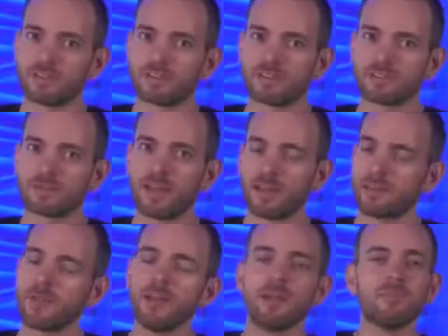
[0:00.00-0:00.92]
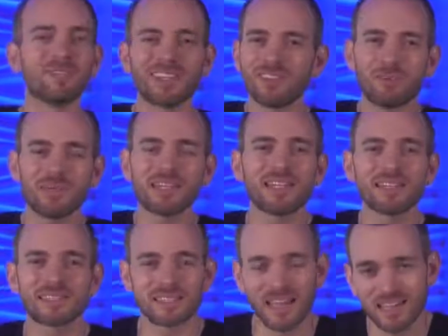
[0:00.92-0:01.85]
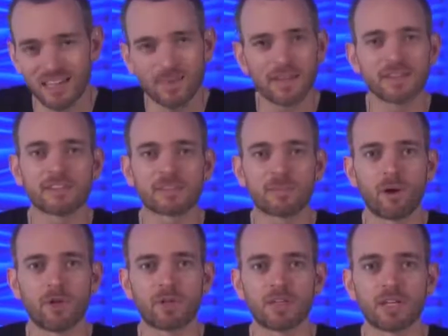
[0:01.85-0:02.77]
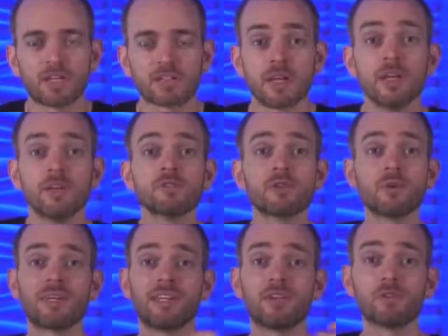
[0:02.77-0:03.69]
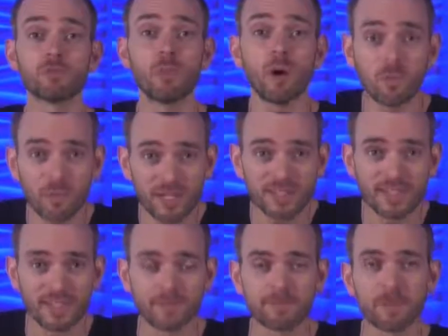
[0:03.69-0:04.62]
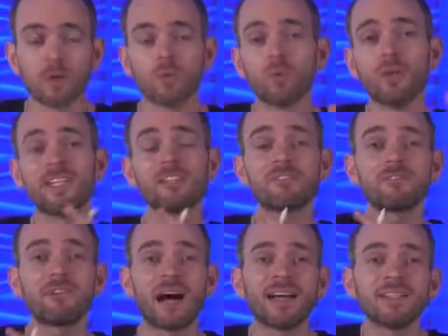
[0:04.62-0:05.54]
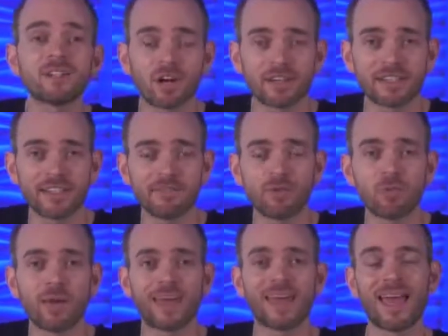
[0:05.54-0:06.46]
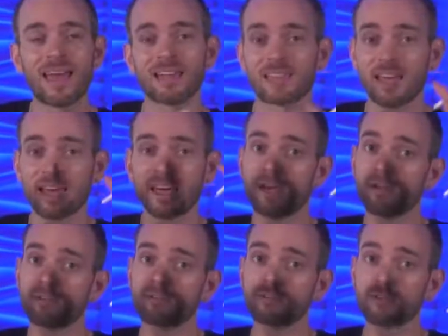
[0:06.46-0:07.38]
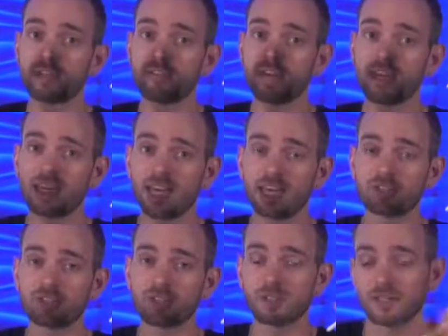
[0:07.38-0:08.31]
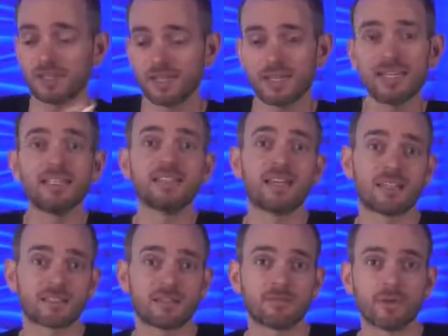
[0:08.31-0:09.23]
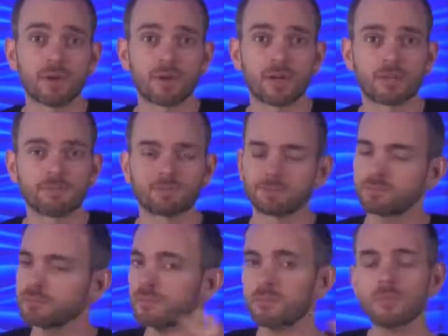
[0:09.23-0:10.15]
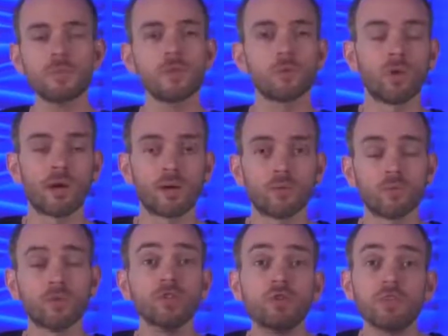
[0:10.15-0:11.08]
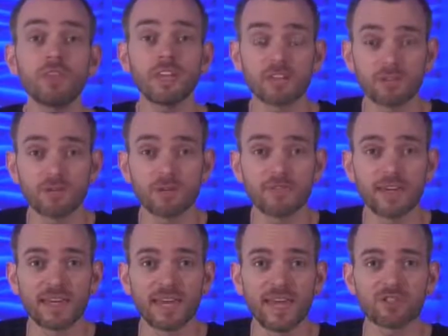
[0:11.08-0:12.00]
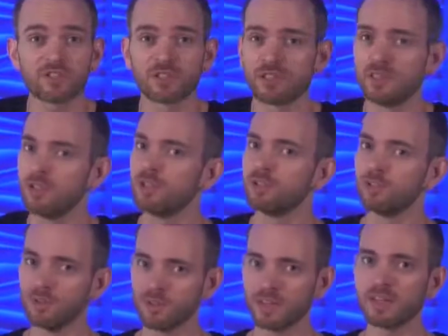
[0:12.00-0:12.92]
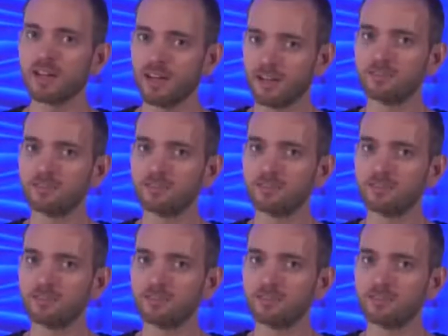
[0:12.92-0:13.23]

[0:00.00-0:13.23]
for instance, right? But they don't really get excited about these small things. So here's what we did. We defined our giveaway as a free vacation in Destin, Florida. Well, when you think free vacation, you think